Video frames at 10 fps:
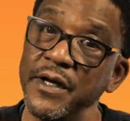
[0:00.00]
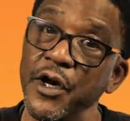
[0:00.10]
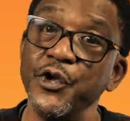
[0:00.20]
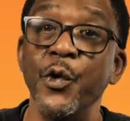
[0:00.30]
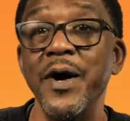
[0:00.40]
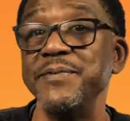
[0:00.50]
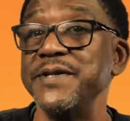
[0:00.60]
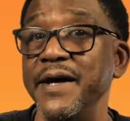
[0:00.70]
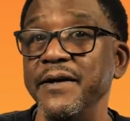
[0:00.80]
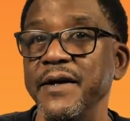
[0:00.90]
on their
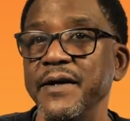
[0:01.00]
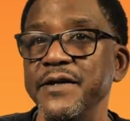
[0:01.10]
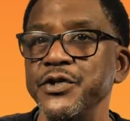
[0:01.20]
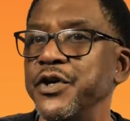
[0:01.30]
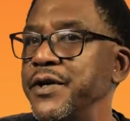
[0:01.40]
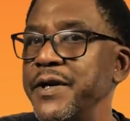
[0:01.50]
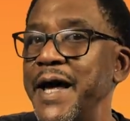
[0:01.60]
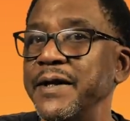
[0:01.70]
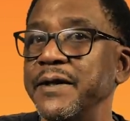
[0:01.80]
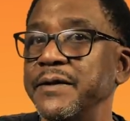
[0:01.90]
website. So they're
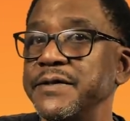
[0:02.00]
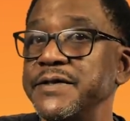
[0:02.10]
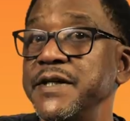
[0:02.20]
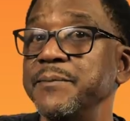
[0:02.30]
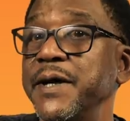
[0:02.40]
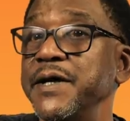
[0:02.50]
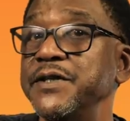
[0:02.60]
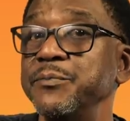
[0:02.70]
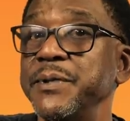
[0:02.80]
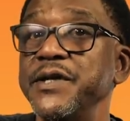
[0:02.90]
not sending
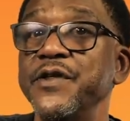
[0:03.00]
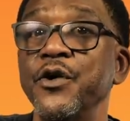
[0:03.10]
money to me,